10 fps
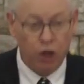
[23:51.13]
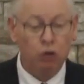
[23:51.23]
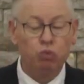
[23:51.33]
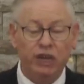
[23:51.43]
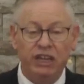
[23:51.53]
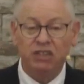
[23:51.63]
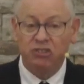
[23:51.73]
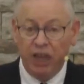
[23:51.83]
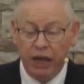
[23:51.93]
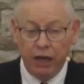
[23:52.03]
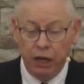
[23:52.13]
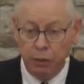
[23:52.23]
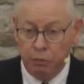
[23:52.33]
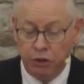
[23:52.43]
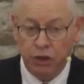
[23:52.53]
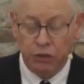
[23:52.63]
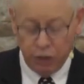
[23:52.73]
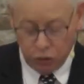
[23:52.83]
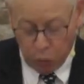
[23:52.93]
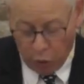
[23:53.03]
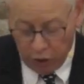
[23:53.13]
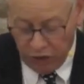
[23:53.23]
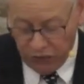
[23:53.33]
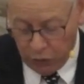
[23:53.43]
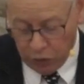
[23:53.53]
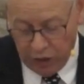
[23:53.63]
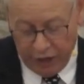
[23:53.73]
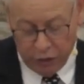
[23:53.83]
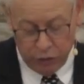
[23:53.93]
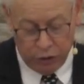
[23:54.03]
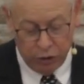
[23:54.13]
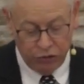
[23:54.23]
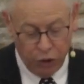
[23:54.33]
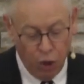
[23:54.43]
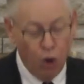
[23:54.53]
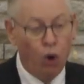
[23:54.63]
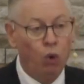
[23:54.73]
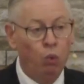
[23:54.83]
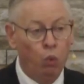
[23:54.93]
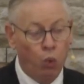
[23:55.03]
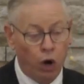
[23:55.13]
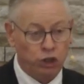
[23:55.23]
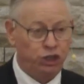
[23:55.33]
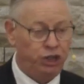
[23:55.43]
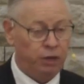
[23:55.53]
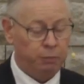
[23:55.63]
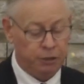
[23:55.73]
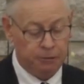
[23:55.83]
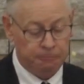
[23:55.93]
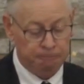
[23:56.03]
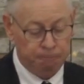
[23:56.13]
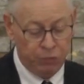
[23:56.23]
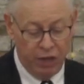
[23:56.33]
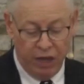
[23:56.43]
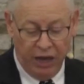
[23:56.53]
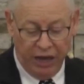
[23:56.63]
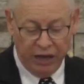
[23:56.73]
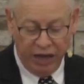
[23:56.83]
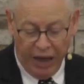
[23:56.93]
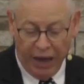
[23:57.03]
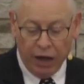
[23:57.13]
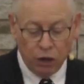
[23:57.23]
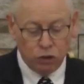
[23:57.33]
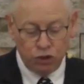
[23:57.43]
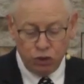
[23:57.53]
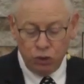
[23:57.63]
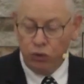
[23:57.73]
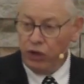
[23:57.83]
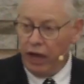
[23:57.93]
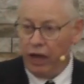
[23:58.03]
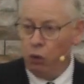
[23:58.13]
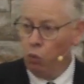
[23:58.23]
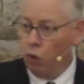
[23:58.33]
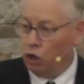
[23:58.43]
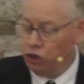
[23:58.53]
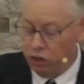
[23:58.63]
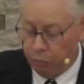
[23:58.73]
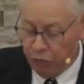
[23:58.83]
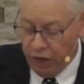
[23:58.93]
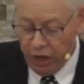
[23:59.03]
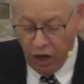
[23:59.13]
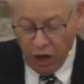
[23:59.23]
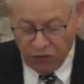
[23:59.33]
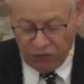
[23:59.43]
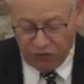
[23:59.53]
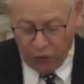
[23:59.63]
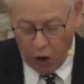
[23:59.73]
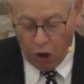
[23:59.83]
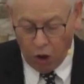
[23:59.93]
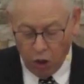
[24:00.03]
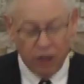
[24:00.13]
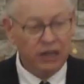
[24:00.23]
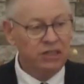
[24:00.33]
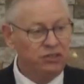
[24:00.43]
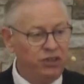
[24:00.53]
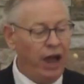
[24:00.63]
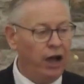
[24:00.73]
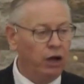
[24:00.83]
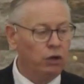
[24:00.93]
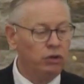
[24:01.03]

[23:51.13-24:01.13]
redeemed, the 24 elders, worship. And how do they worship? They fall down